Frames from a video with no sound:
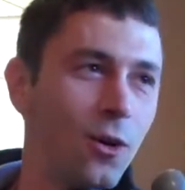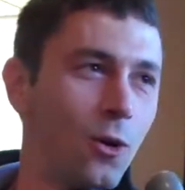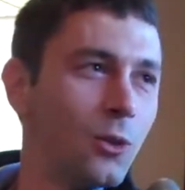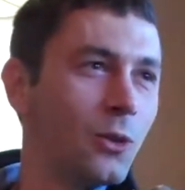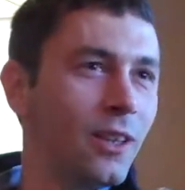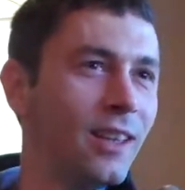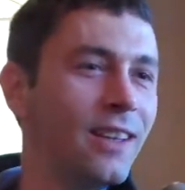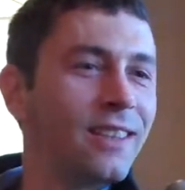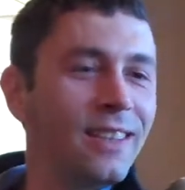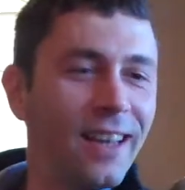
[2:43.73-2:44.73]
the horse really
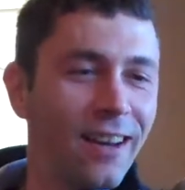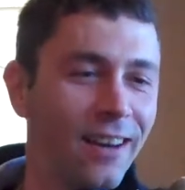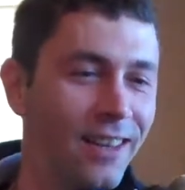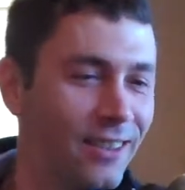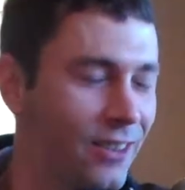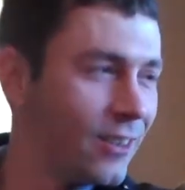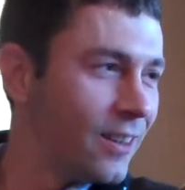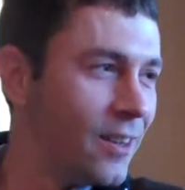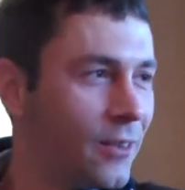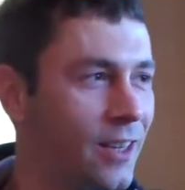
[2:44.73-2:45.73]
doesn't care. He's going
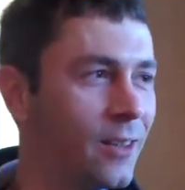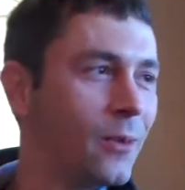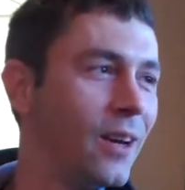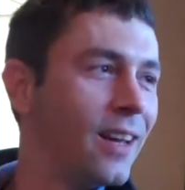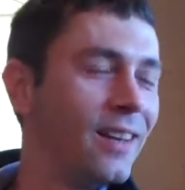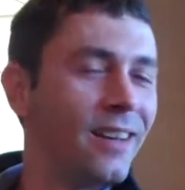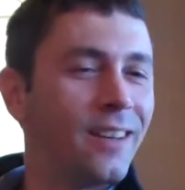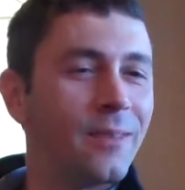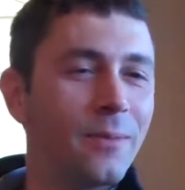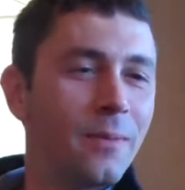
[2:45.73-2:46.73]
to love it either way.
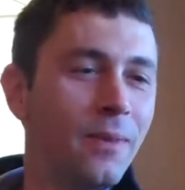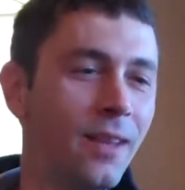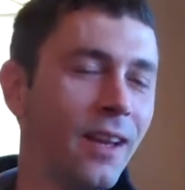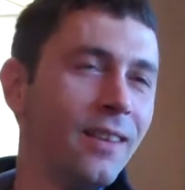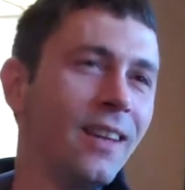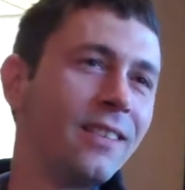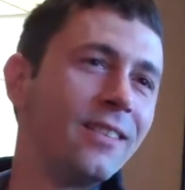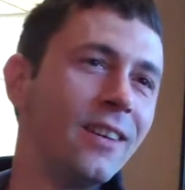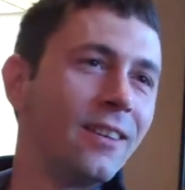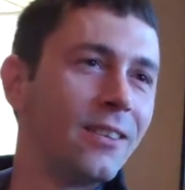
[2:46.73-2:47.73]
Uh-huh. Um, that
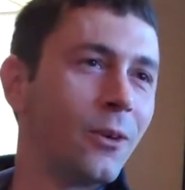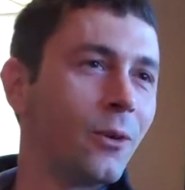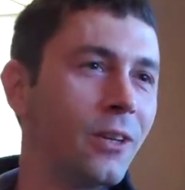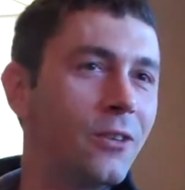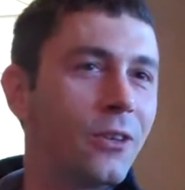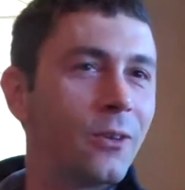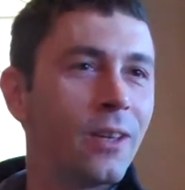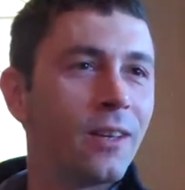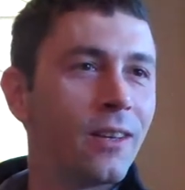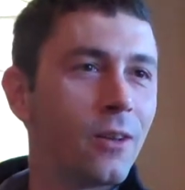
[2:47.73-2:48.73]
that's not totally true.
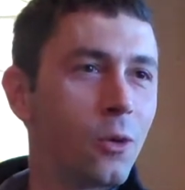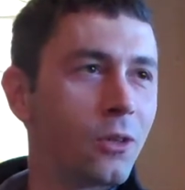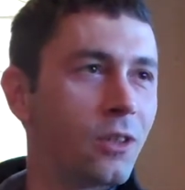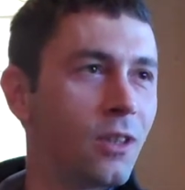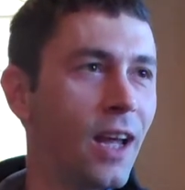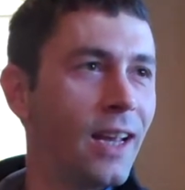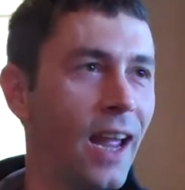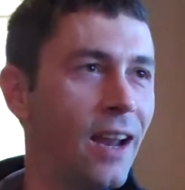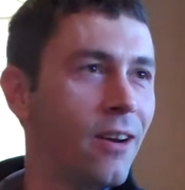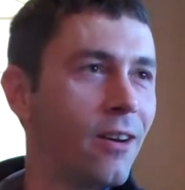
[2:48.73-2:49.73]
the horse is like
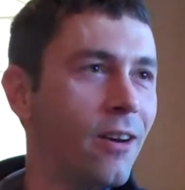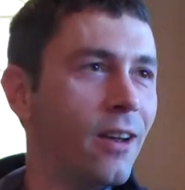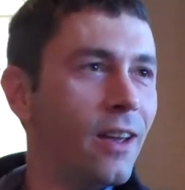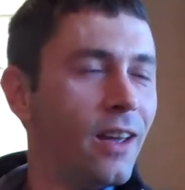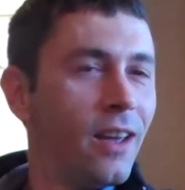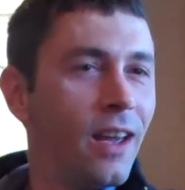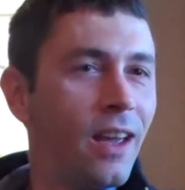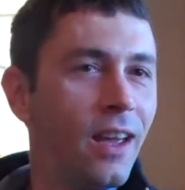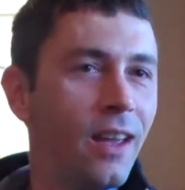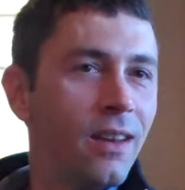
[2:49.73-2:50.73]
air Mm-hmm.
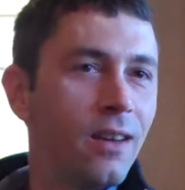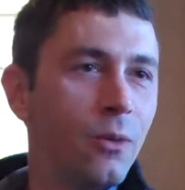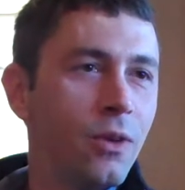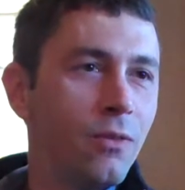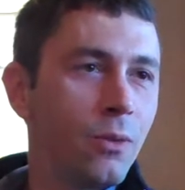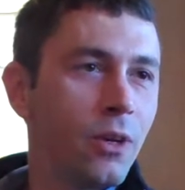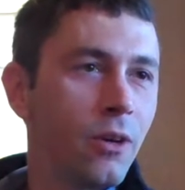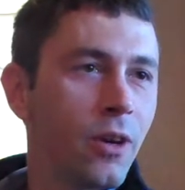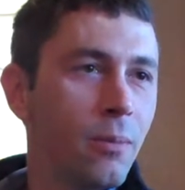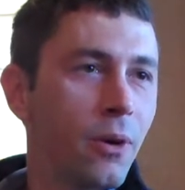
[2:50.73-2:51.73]
And uh, we, we
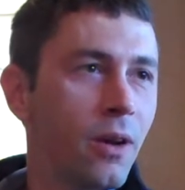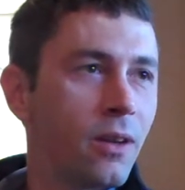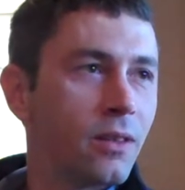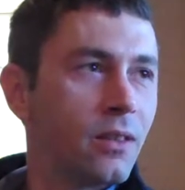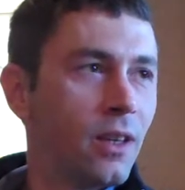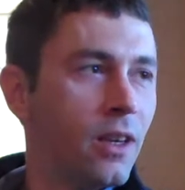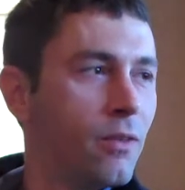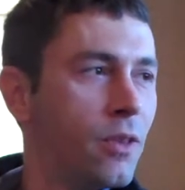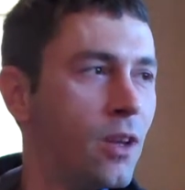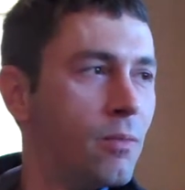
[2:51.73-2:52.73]
create products that
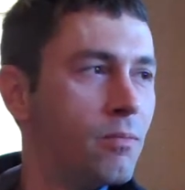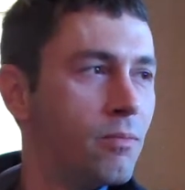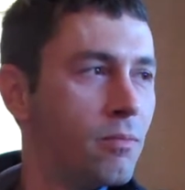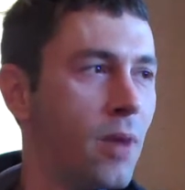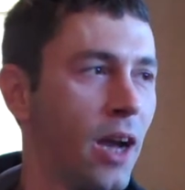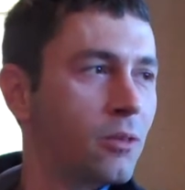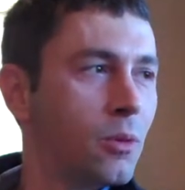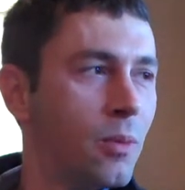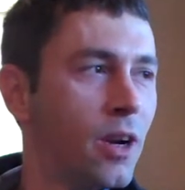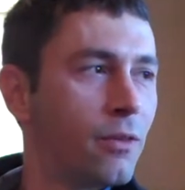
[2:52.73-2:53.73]
give them
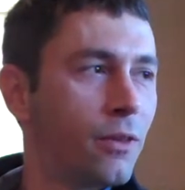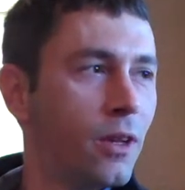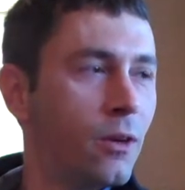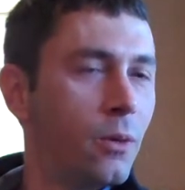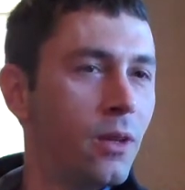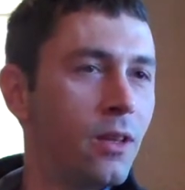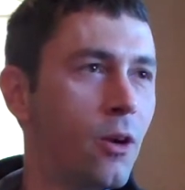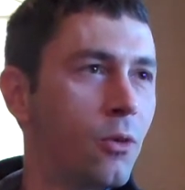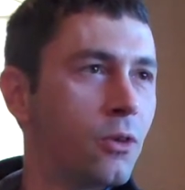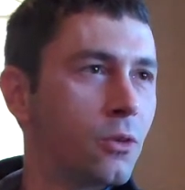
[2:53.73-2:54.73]
maximum airflow when the
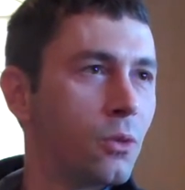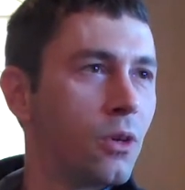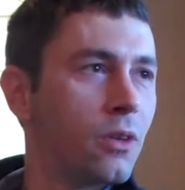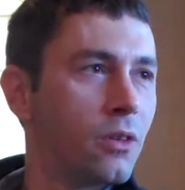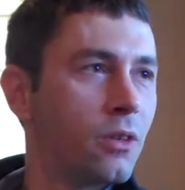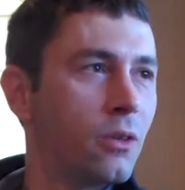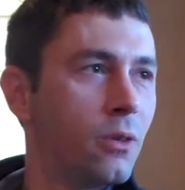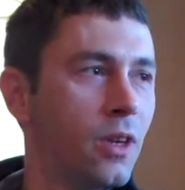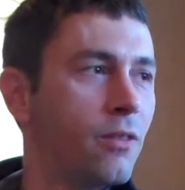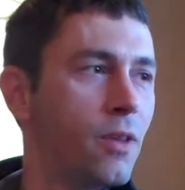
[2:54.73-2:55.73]
owners want
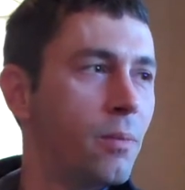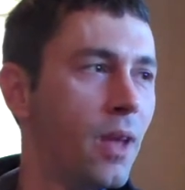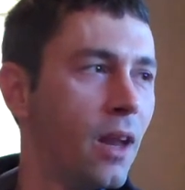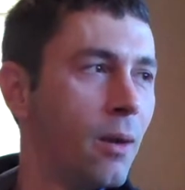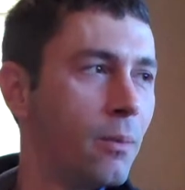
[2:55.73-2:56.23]
to give them that